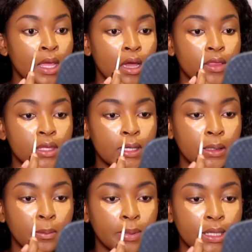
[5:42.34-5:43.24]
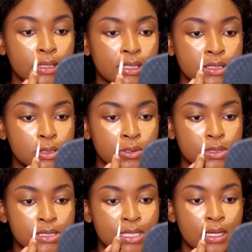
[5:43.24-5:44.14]
and then blend it into your
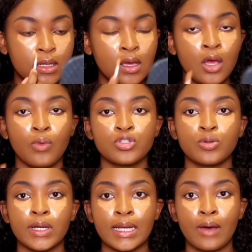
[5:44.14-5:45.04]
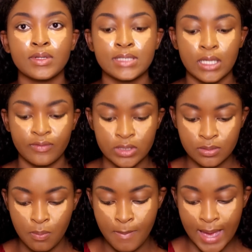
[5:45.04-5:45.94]
skin, which will allow it to give it
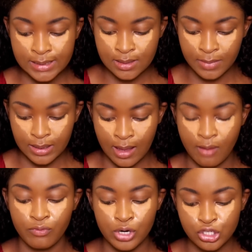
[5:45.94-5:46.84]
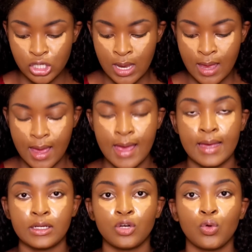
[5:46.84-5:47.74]
maximal coverage,
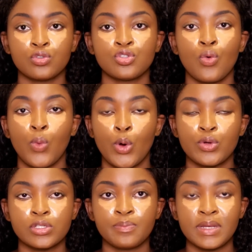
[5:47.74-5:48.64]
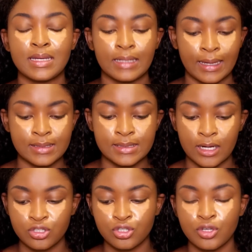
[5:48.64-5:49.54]
and it also won't be like
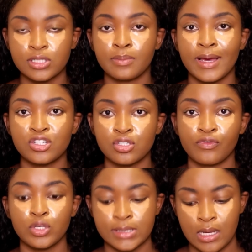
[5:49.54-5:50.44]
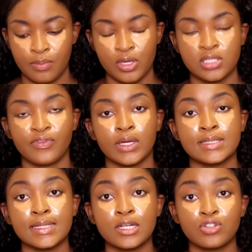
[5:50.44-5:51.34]
stuck to certain patches of your skin, because if a
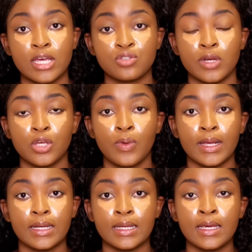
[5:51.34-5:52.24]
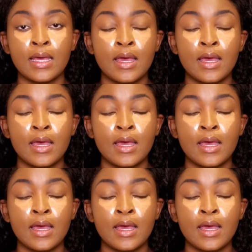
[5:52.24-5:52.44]
concealer dries really quickly,